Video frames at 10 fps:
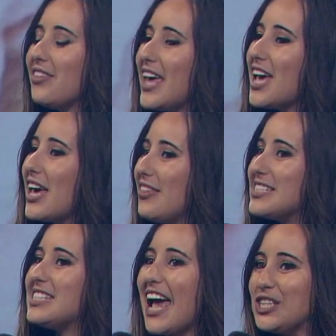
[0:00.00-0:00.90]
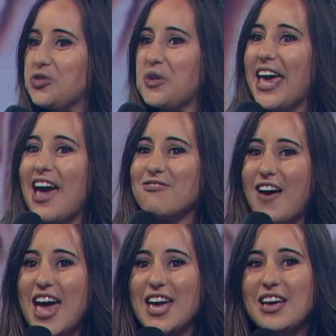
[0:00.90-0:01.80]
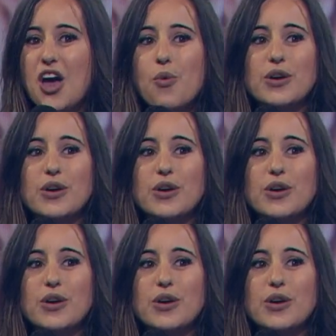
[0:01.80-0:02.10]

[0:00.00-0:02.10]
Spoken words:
and there in the Sanctuary Cafe